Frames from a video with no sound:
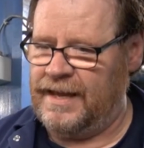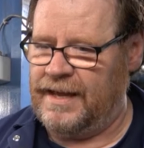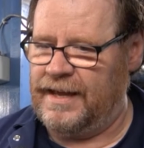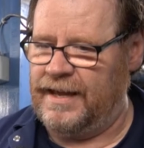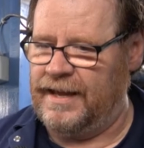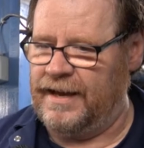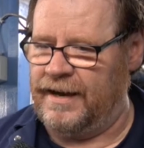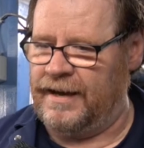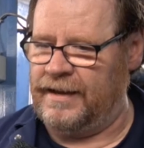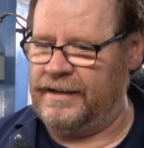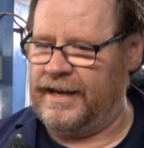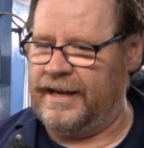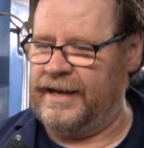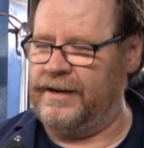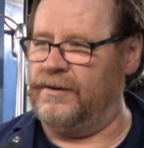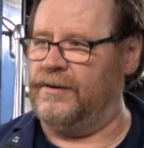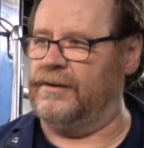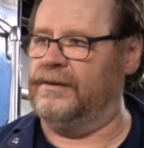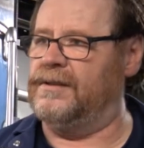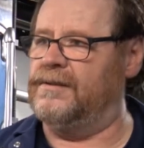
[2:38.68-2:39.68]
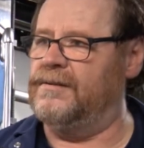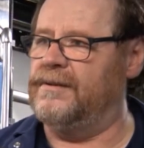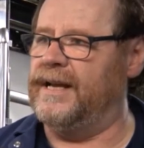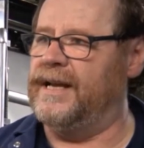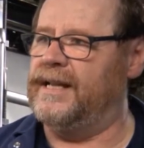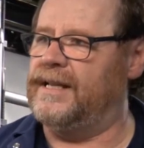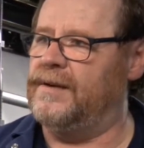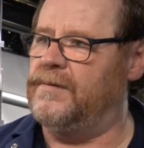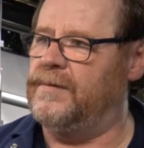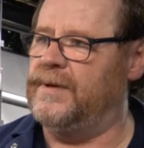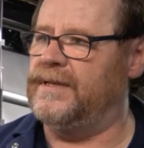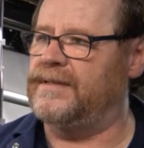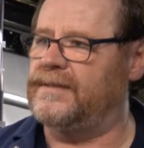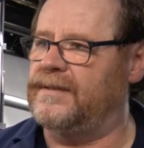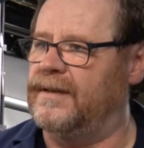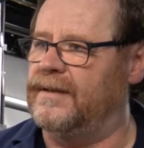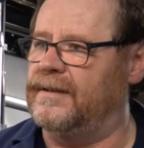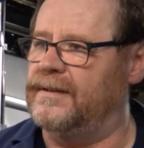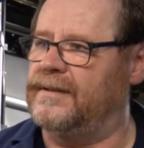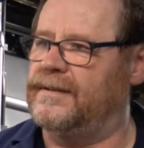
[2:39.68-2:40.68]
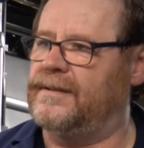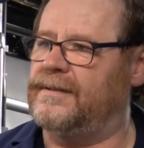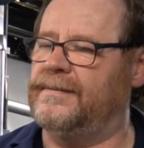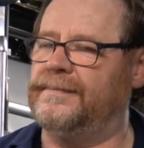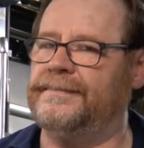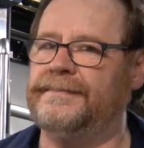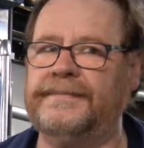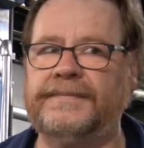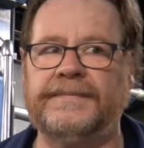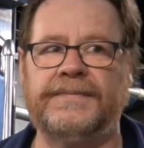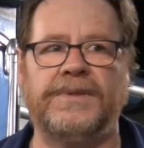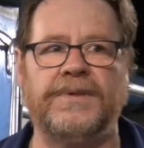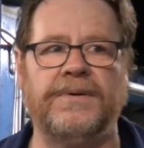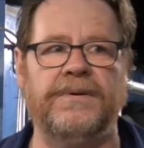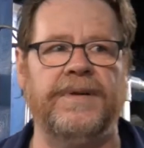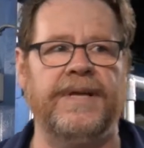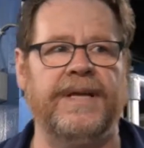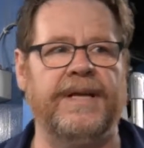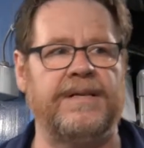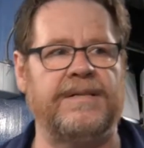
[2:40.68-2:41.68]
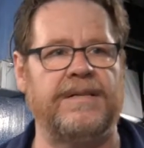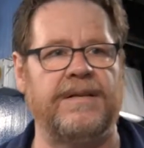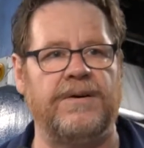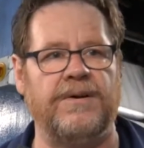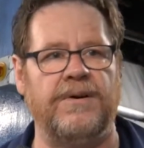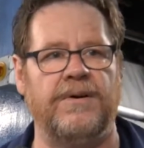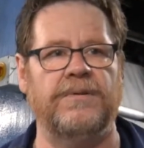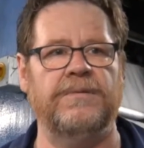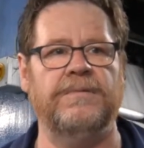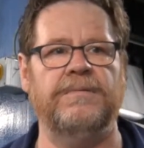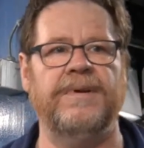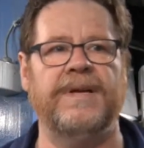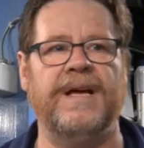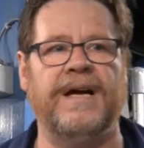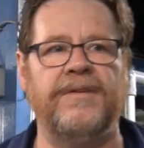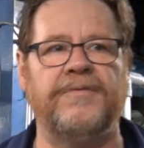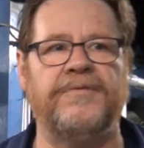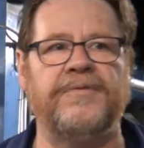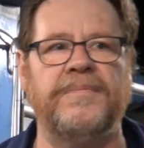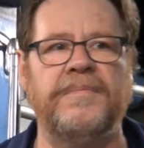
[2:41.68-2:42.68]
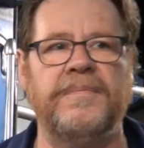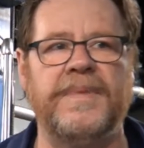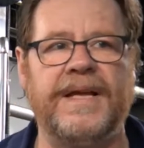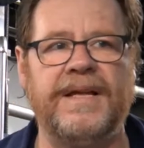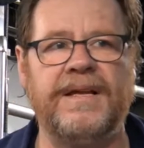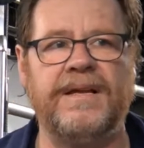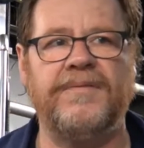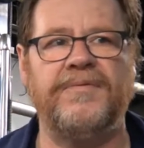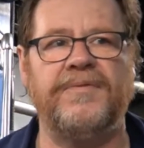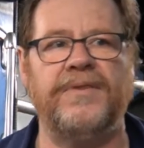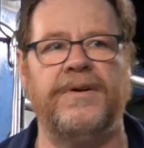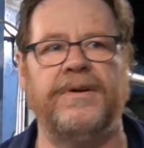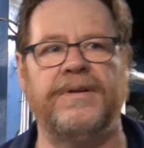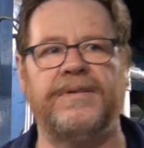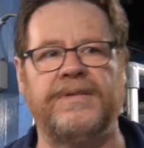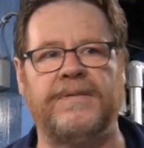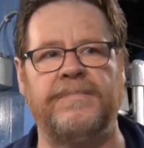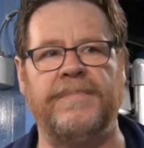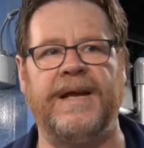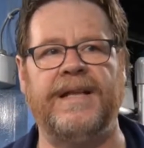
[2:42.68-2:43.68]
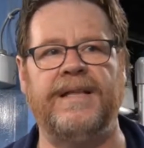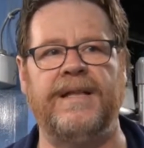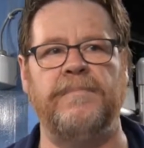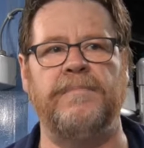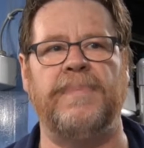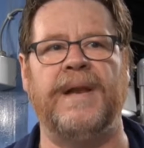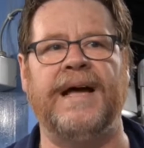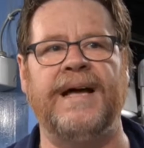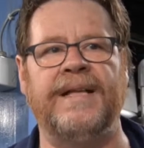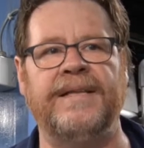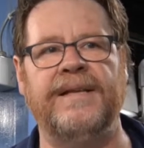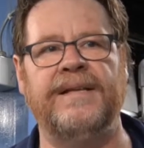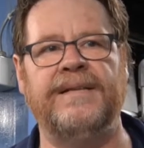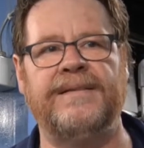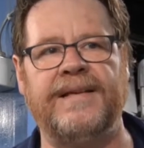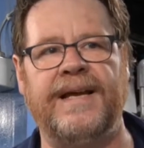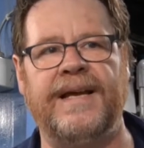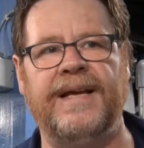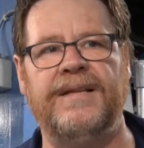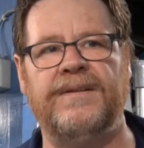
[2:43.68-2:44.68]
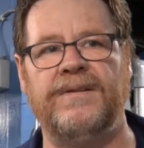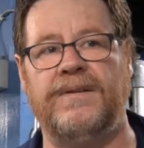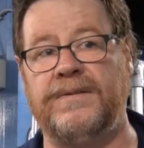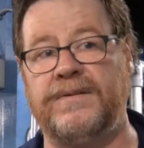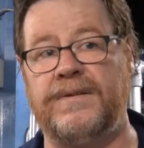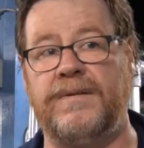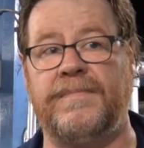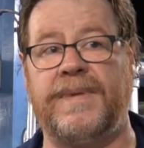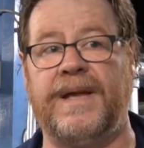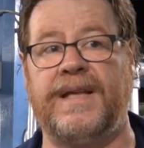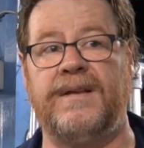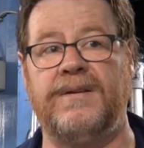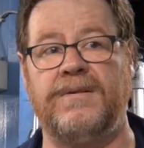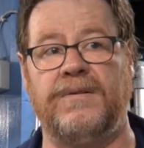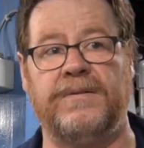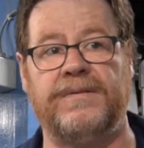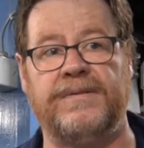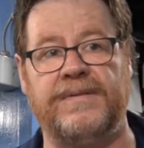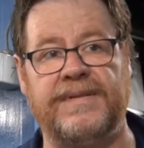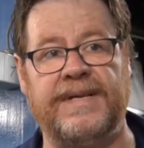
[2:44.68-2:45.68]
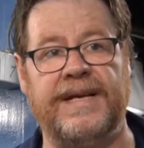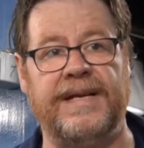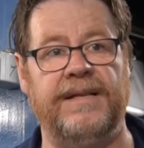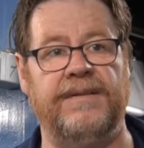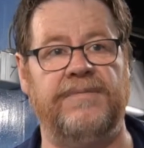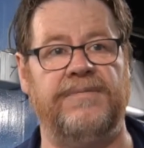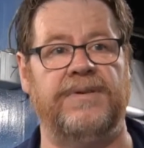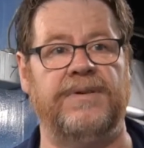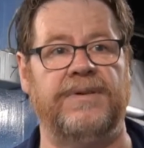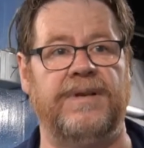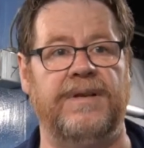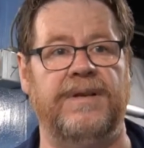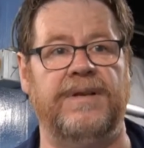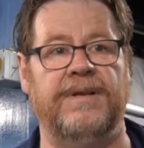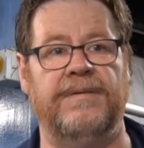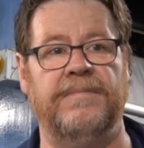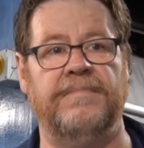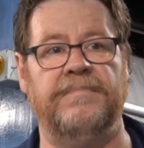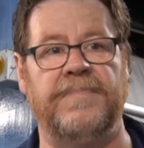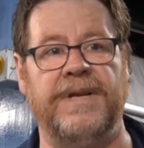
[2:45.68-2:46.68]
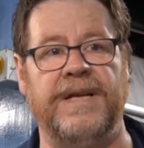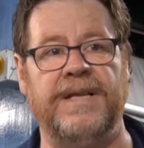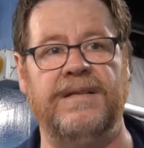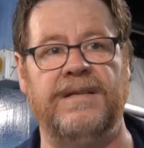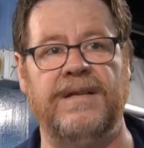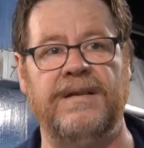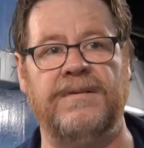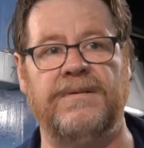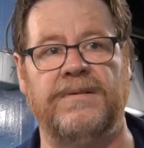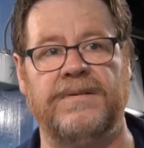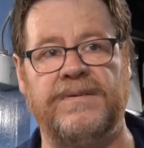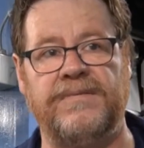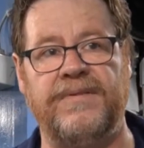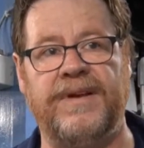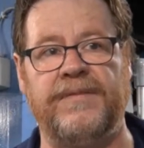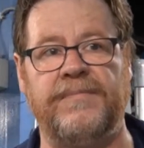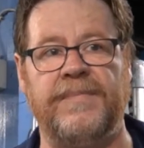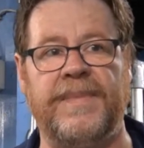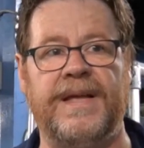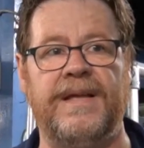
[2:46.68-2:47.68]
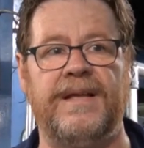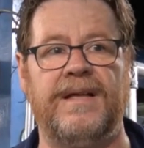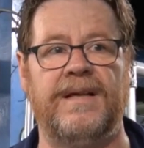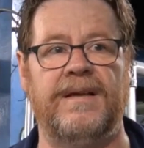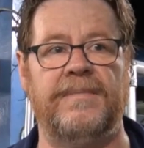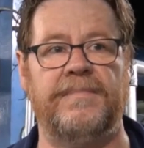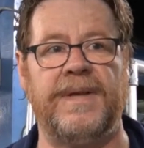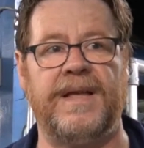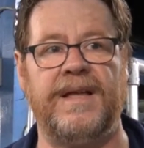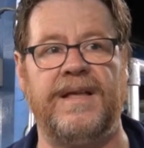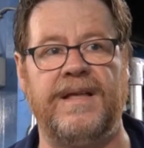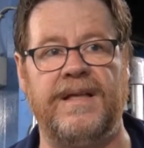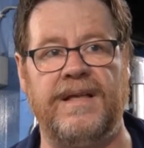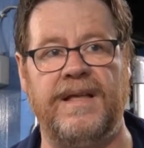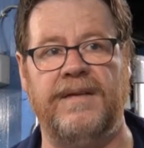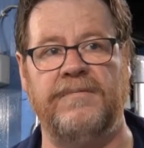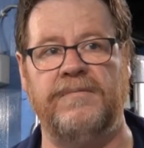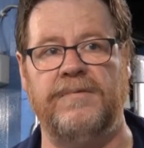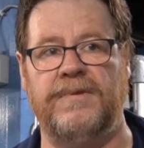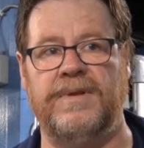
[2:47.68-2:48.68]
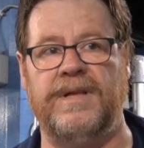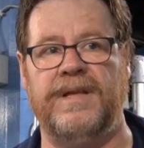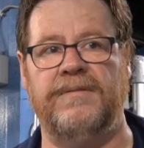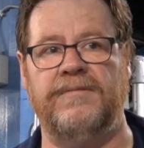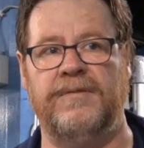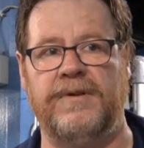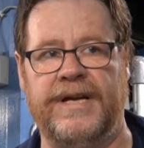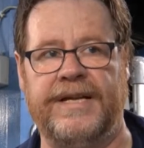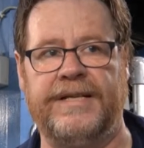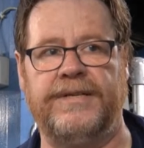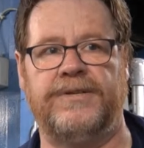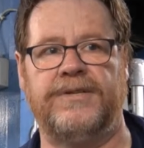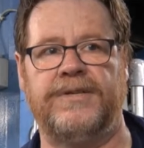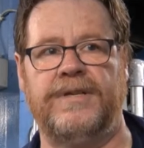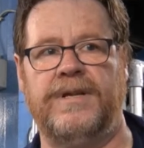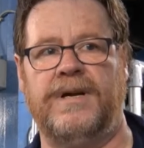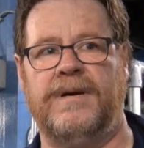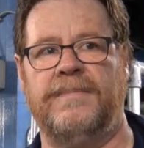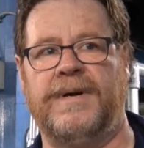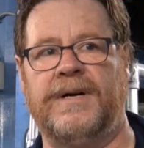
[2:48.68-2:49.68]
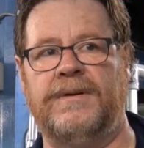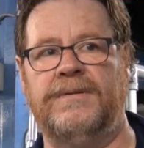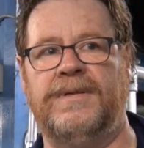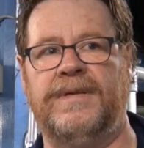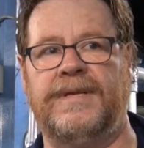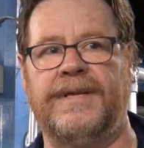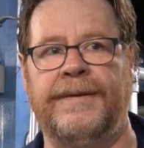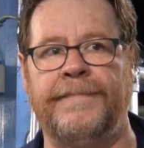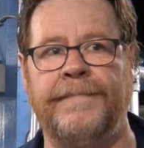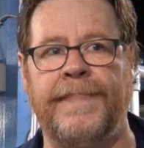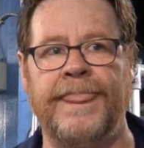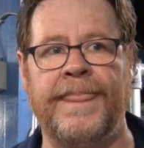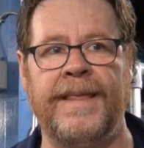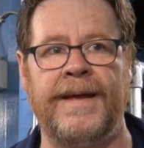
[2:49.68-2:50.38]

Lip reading: Yeah, they're all together. We start 2 years ago. We have made first by the planning side, also by cost side for the printing cost. We have made a big evaluation about the